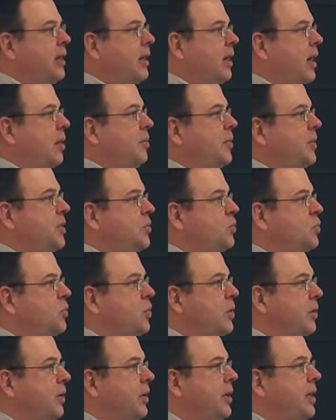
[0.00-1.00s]
It's
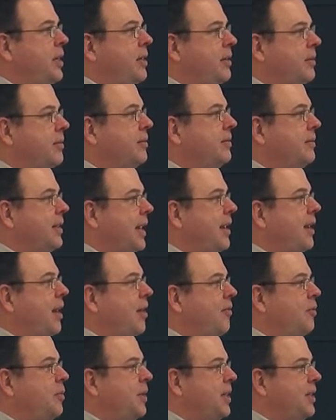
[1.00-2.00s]
really, they
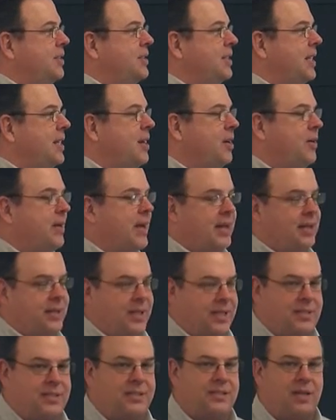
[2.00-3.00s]
love them because they know that
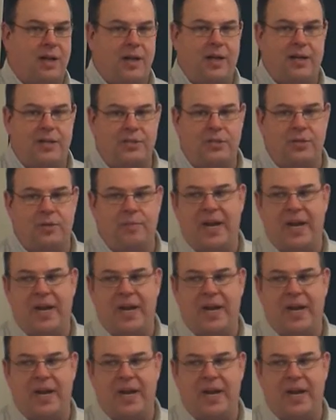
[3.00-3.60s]
that's a sign that you're